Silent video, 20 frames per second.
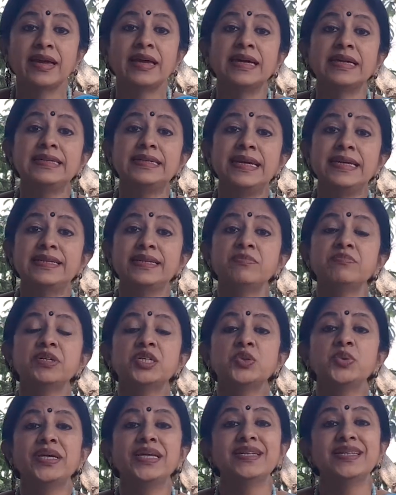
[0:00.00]
Dated
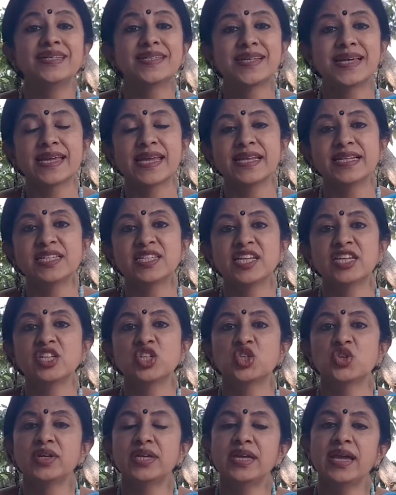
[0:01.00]
between the 2nd
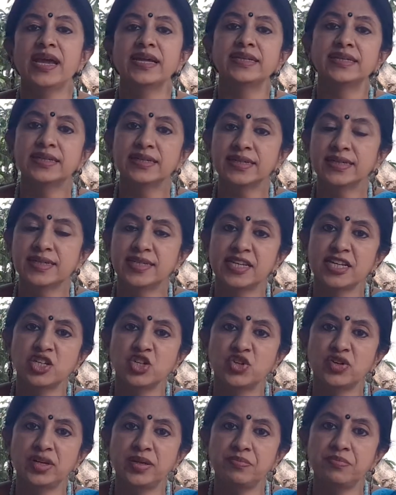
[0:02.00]
century and 3rd
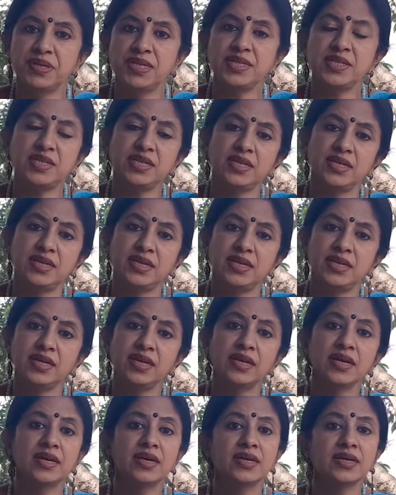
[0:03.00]
century BCE,
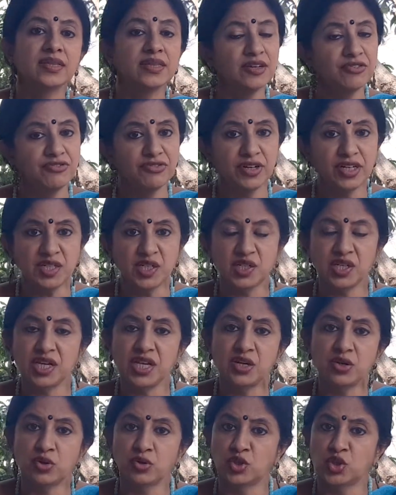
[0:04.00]
the first
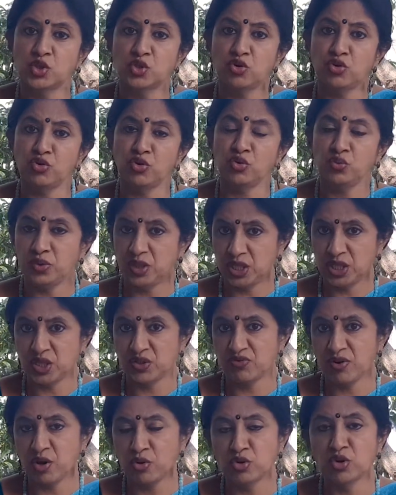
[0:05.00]
hero stone, which is
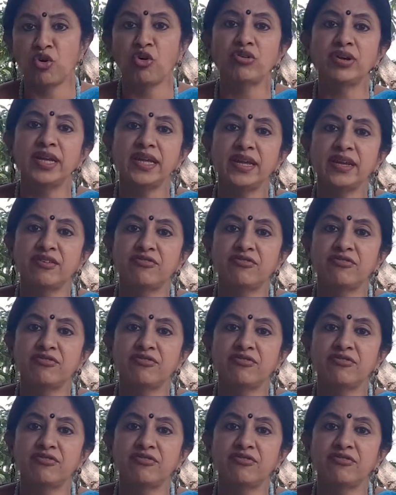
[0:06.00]
found only in